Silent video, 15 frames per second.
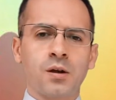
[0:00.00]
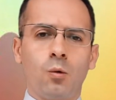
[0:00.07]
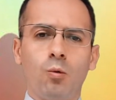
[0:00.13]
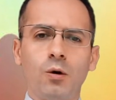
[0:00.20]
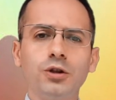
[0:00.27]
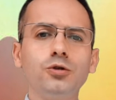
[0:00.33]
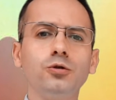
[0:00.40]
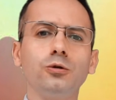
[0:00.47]

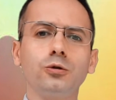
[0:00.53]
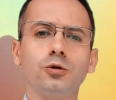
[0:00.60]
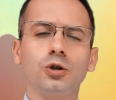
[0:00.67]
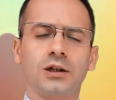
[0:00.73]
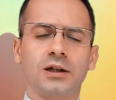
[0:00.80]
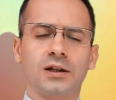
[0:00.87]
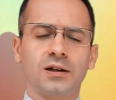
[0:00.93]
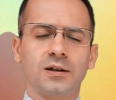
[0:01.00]
When you
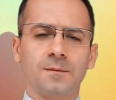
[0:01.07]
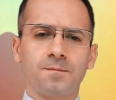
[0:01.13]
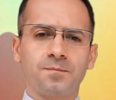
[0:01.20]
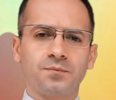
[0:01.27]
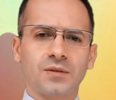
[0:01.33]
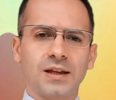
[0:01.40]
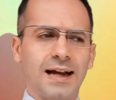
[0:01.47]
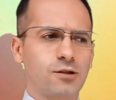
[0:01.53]
look
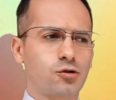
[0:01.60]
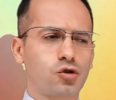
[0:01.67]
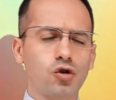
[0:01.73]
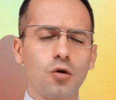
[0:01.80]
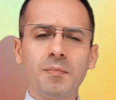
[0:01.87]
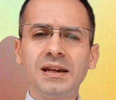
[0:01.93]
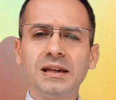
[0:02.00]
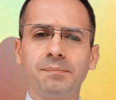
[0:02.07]
at
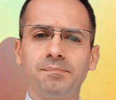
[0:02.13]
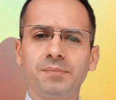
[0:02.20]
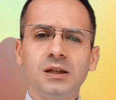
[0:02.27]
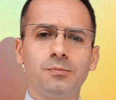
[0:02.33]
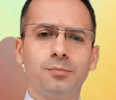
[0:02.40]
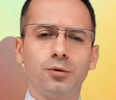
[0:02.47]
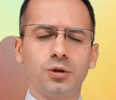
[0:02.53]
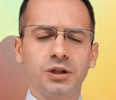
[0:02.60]
so many
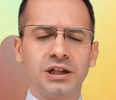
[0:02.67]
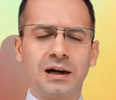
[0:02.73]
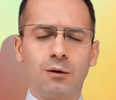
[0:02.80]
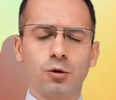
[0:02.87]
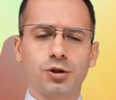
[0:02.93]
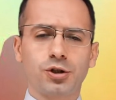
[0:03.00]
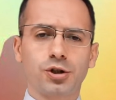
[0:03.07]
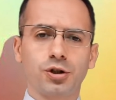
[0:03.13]
people in
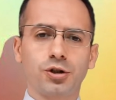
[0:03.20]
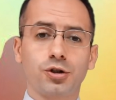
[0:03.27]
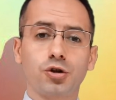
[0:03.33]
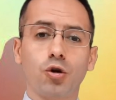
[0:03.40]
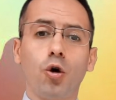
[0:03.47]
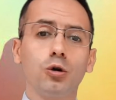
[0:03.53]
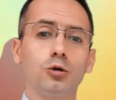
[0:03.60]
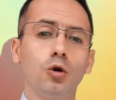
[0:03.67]
our church
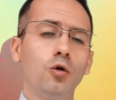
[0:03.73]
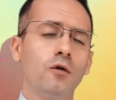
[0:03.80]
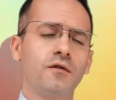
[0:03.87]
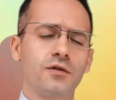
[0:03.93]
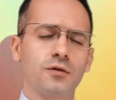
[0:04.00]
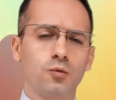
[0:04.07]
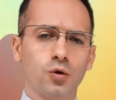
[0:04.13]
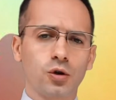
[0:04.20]
all
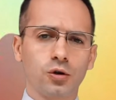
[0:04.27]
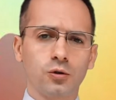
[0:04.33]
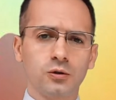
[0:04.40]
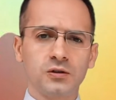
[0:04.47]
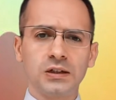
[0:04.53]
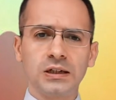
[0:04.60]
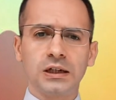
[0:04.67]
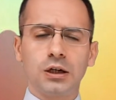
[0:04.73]
over the
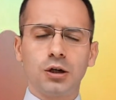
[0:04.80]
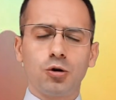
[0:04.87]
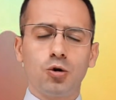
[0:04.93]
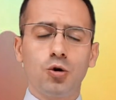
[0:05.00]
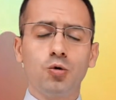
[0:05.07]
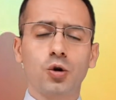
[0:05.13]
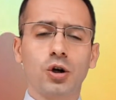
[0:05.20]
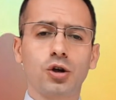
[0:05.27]
world
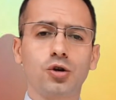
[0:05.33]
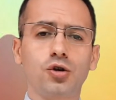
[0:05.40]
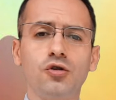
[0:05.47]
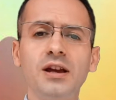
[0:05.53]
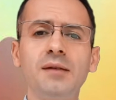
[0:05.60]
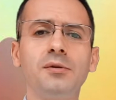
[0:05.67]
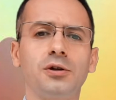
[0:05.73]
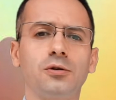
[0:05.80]
who are
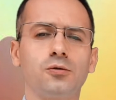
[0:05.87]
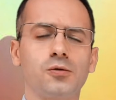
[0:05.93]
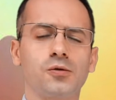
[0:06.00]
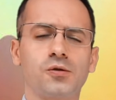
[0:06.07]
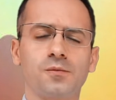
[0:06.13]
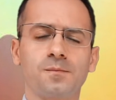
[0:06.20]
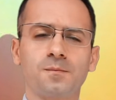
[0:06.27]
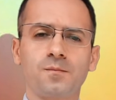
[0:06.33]

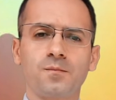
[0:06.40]
criminals